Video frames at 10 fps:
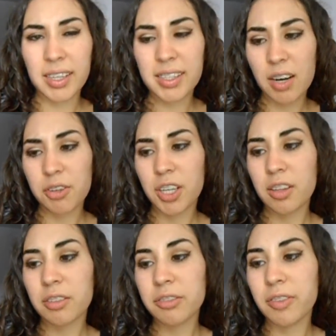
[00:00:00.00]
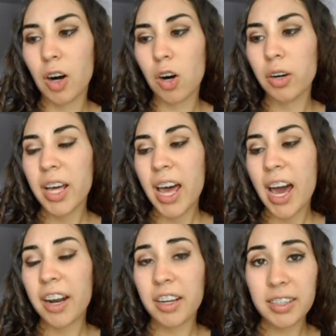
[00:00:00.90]
I discovered it in the fall,
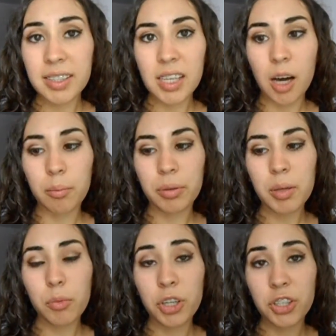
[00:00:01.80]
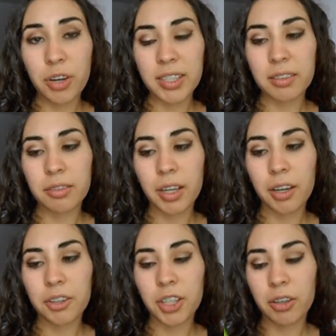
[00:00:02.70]
and it is pretty moisturizing for a
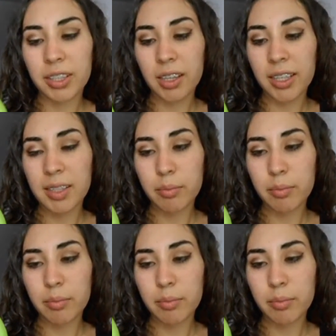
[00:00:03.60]
hair gel. It's got some